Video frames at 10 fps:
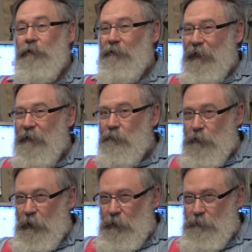your
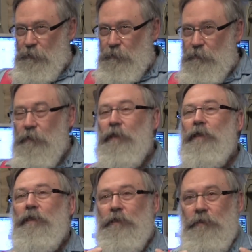advertisers
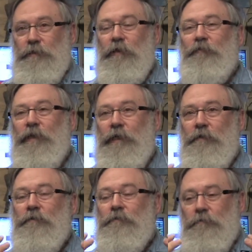
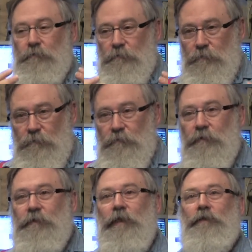something
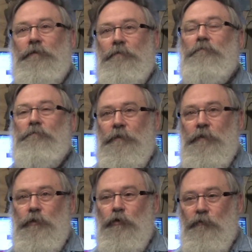that
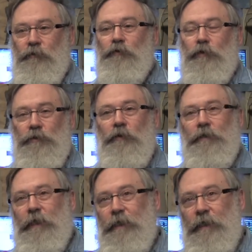your viewers
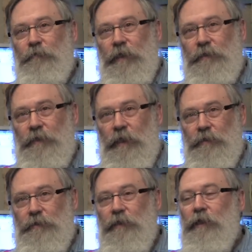aren't getting anyplace
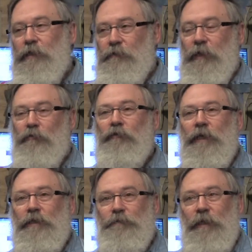else. You've got to
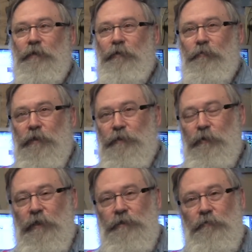bring in as many people as
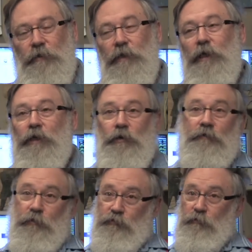possible. You
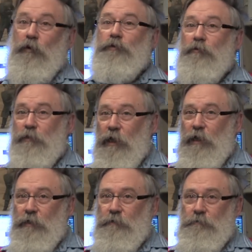have to promote your
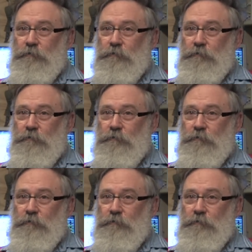blog,